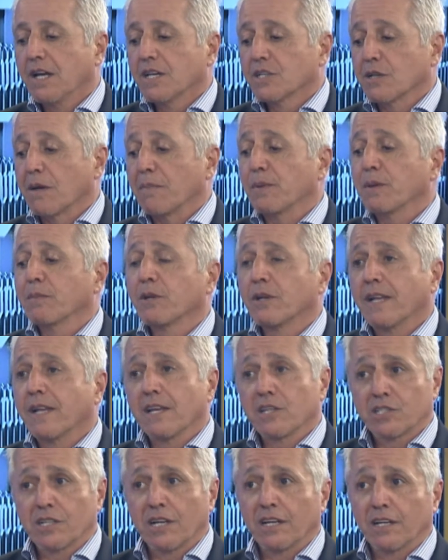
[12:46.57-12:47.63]
Some people are now
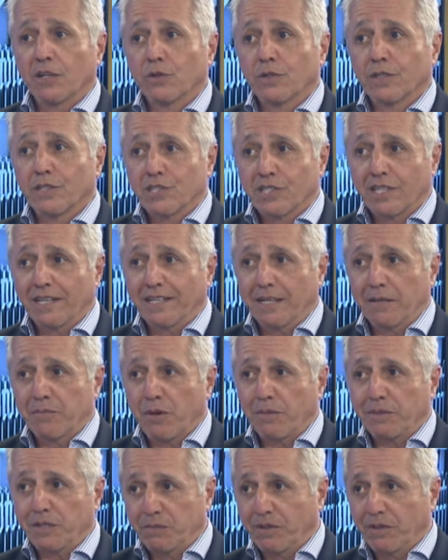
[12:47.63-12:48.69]
starting to look at selling their
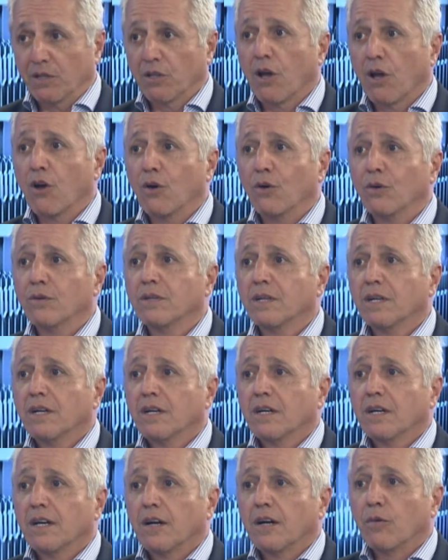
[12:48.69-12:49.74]
properties below
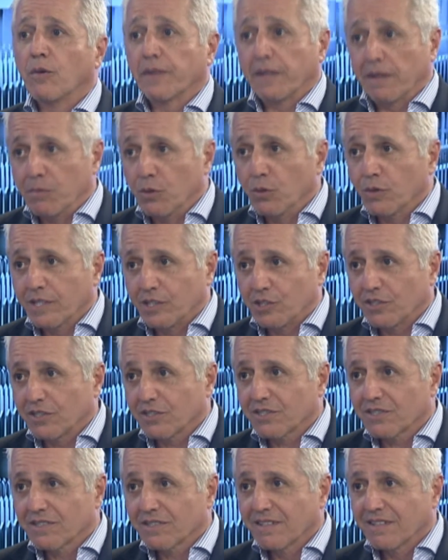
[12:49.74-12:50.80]
what their mortgage is.